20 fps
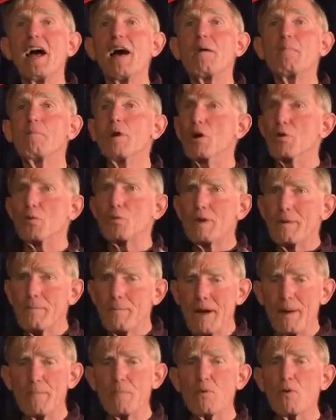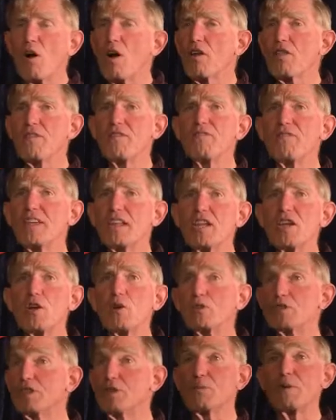But remember all the
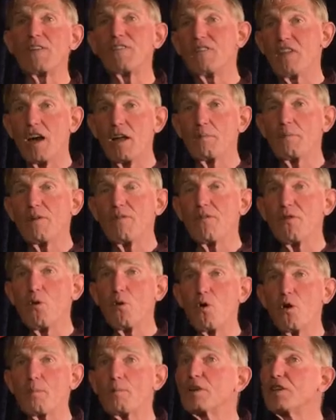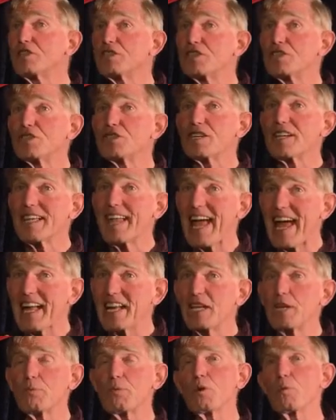videos that we've done before because there's a
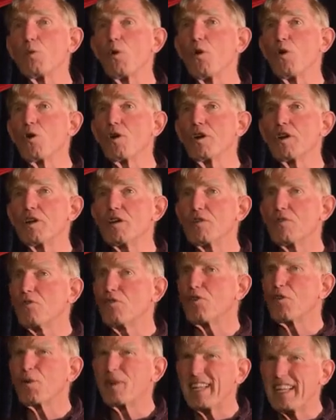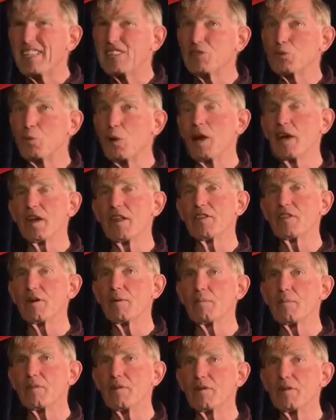candy reward for each one of them.
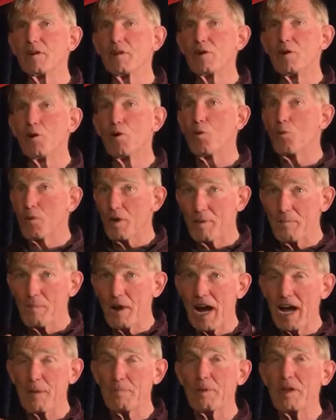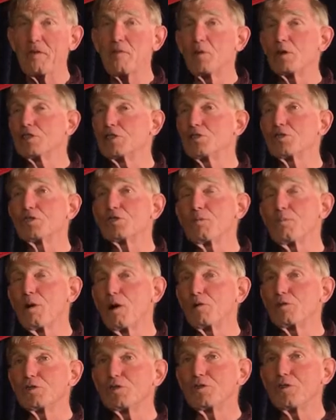Remind me of what you're
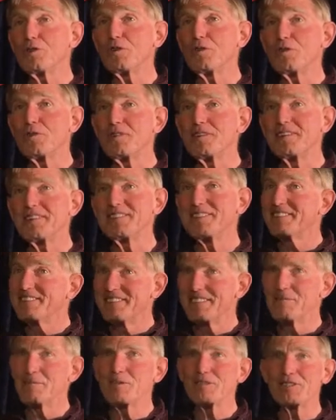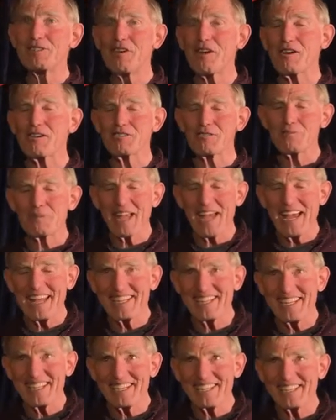supposed to, and we'll share some
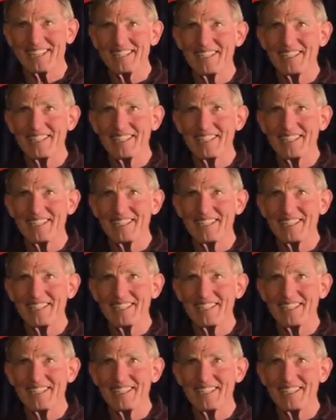candy.